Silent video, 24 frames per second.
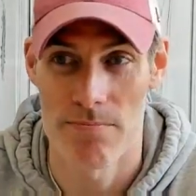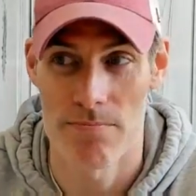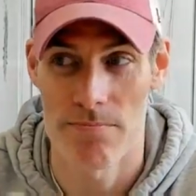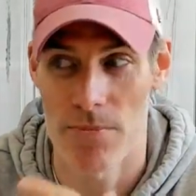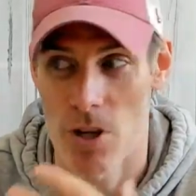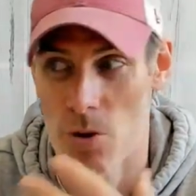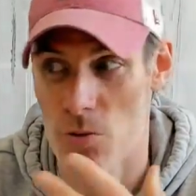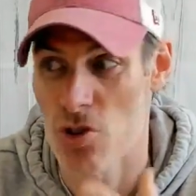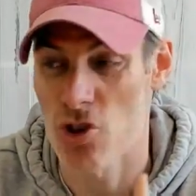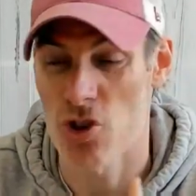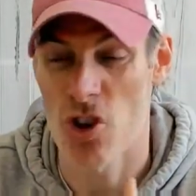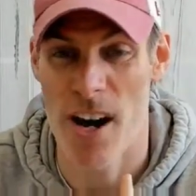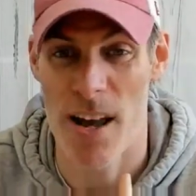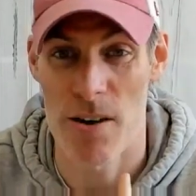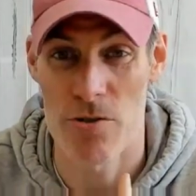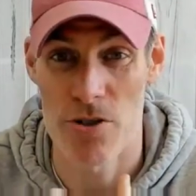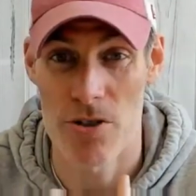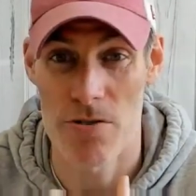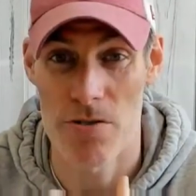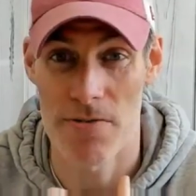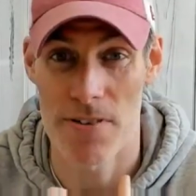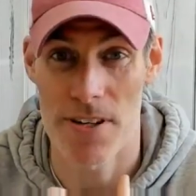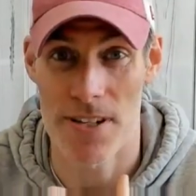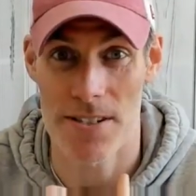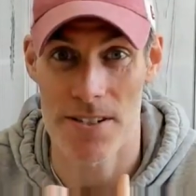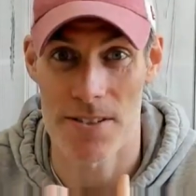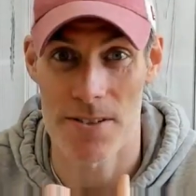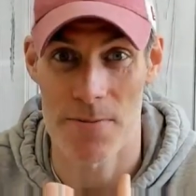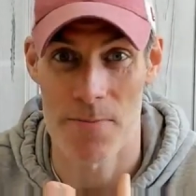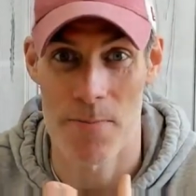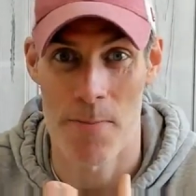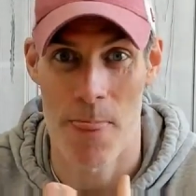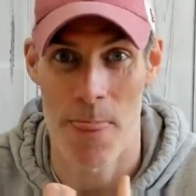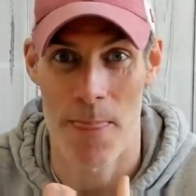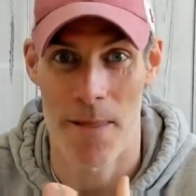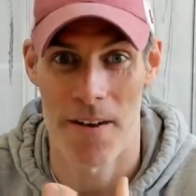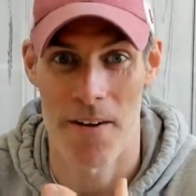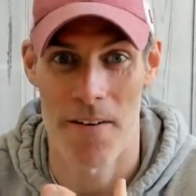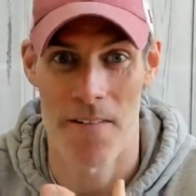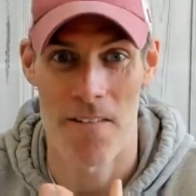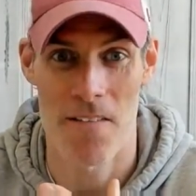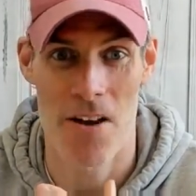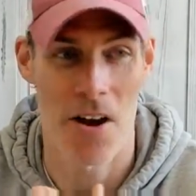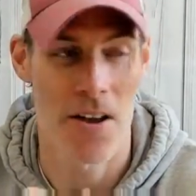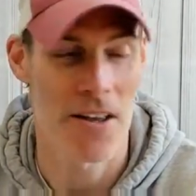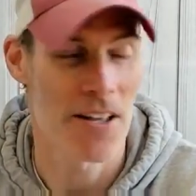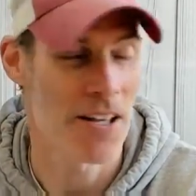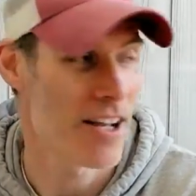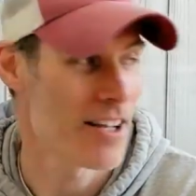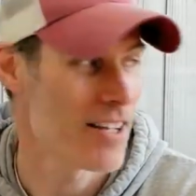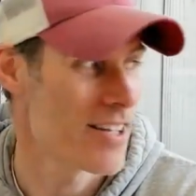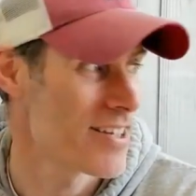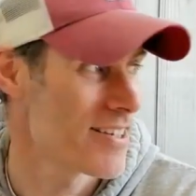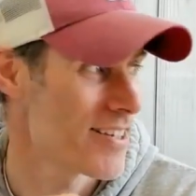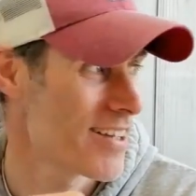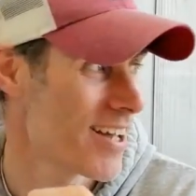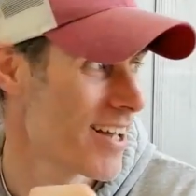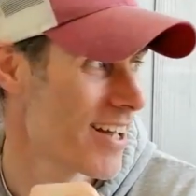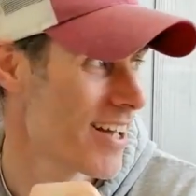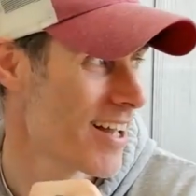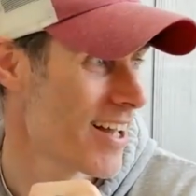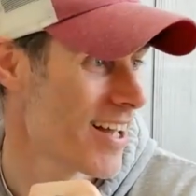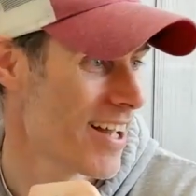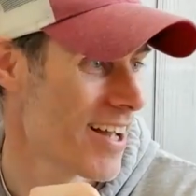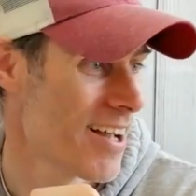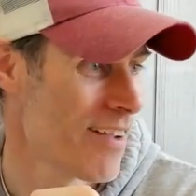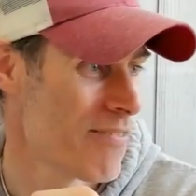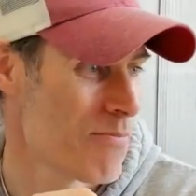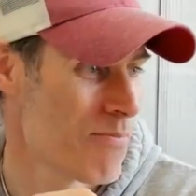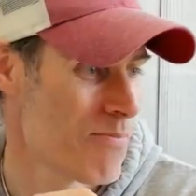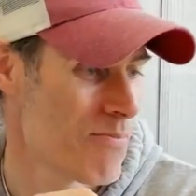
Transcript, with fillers: you know, trying out new things. You know, I I, uh, I